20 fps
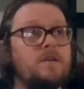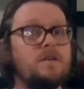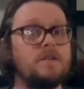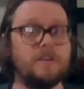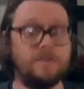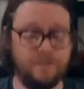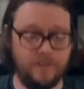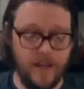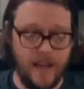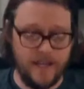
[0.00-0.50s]

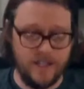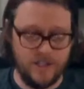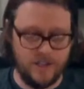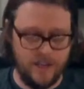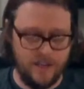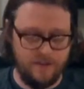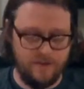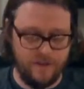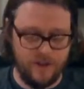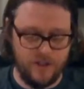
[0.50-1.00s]

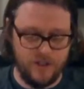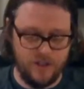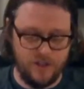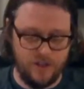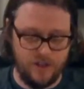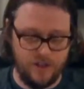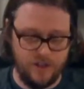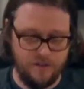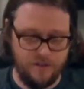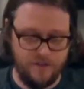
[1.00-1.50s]
flashlight function
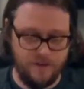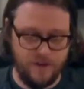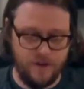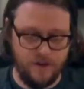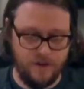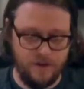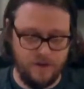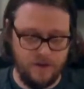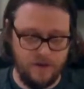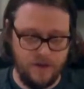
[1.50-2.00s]
on your
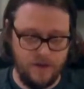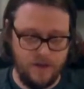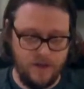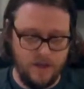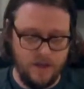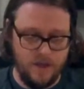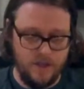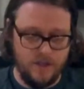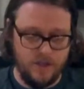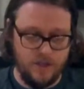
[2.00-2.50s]
phone.
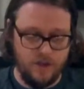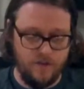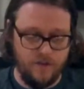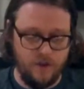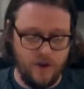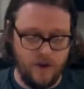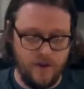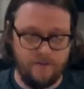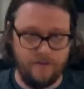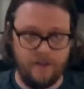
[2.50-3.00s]
So if
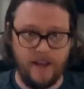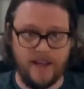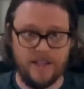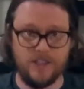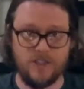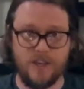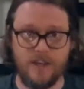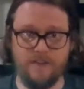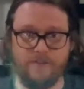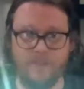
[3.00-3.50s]
you have
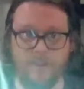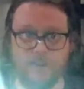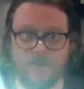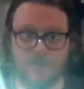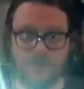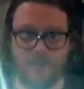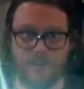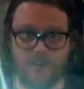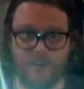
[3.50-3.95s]
flashlight function on your